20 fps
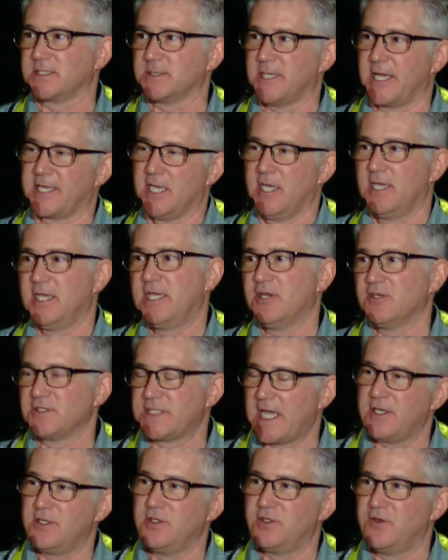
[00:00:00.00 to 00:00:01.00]
like, here's
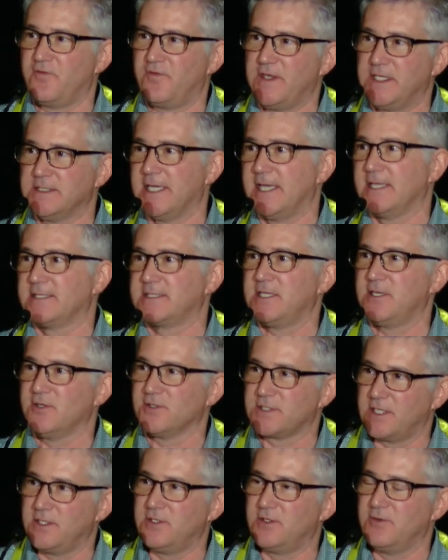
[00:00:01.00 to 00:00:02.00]
how you do VLANs,
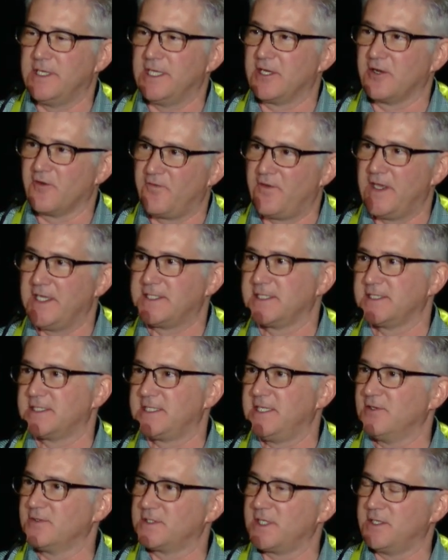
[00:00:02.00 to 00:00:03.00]
here's how you do interfaces,
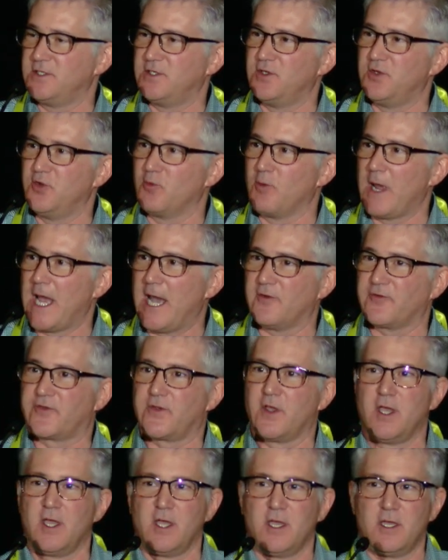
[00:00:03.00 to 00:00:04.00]
here's how you do routes.
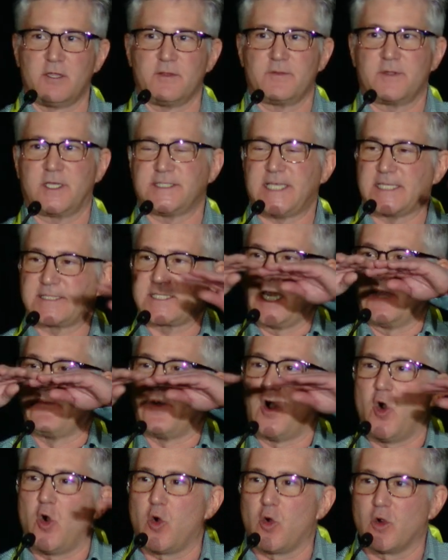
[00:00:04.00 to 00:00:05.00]
Because that's kind of
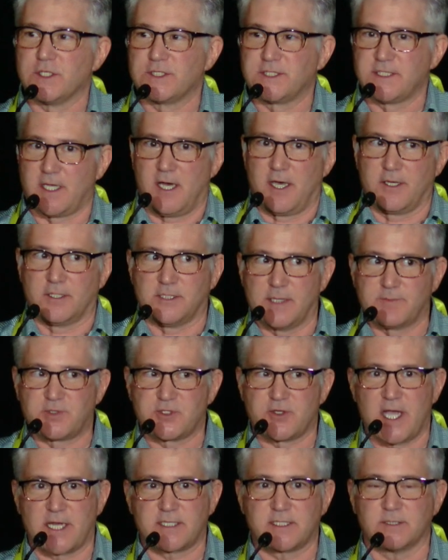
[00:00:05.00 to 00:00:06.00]
a horizontal
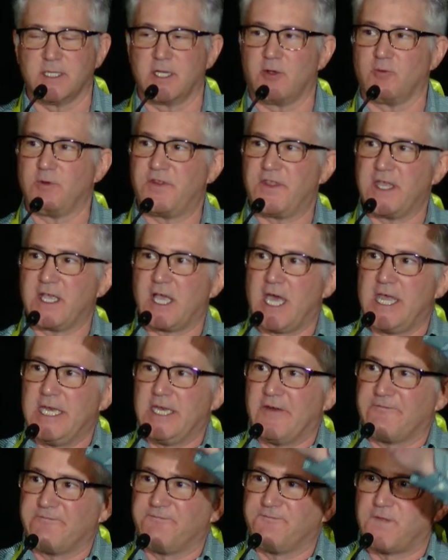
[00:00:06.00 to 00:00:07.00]
abstraction layer. We think in
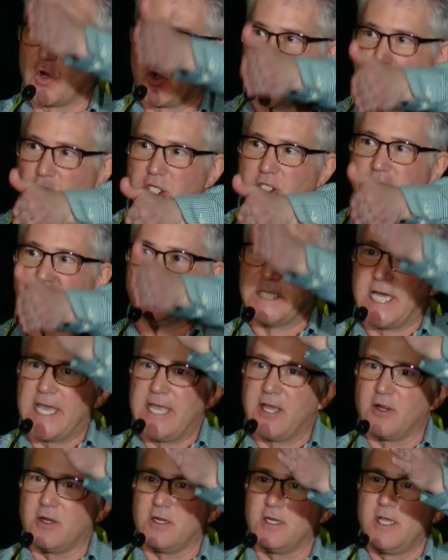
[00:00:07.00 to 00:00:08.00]
a vertical
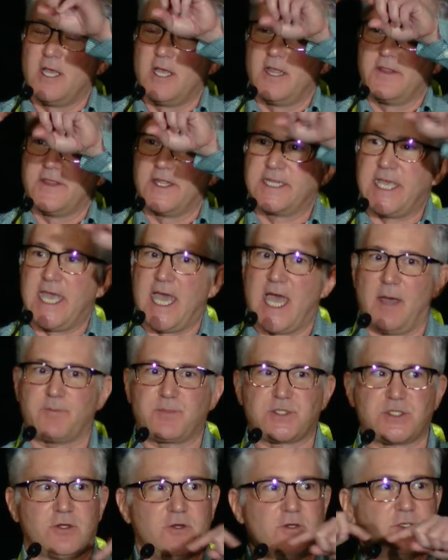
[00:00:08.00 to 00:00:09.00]
layer that
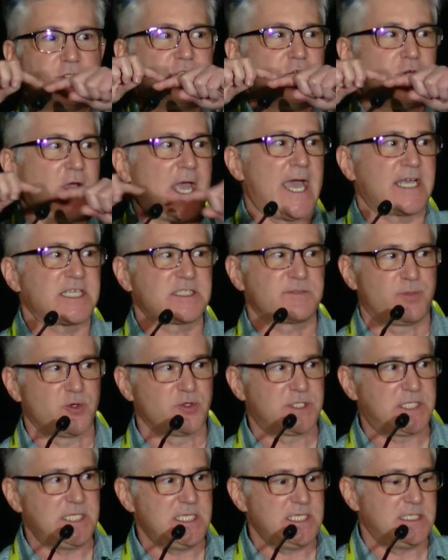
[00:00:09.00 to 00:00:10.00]
captures your
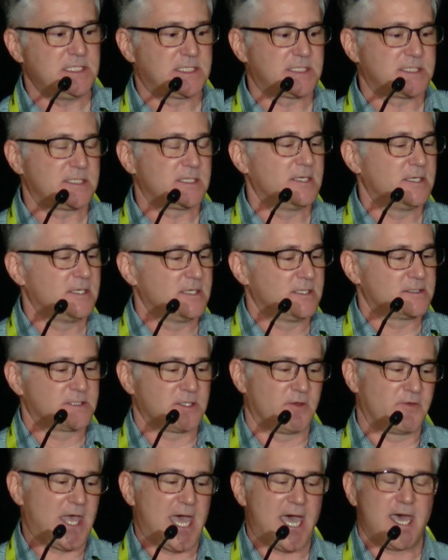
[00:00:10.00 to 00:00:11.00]
expertise
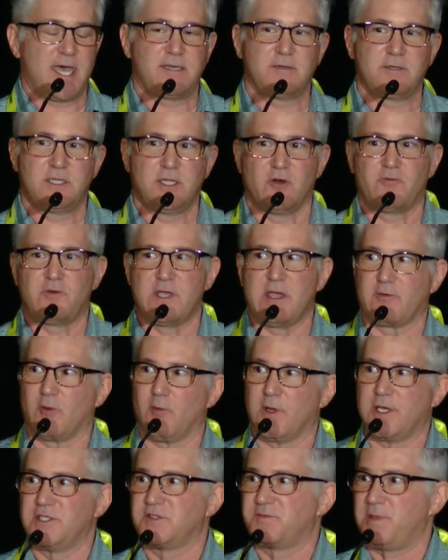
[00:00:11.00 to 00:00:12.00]
so that, if we ever
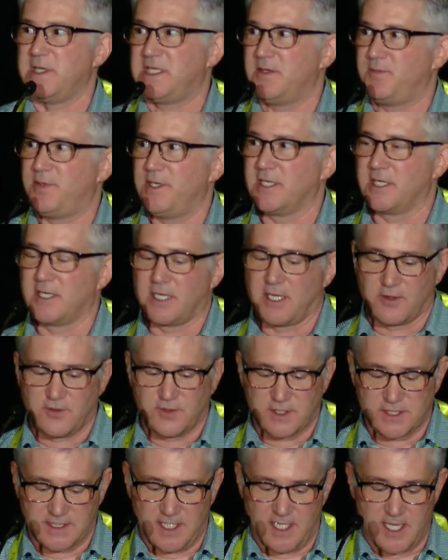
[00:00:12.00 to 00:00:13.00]
want to use PTP in another
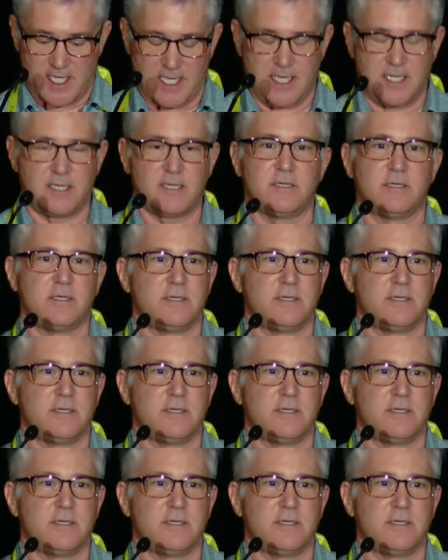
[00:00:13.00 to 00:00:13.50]
design,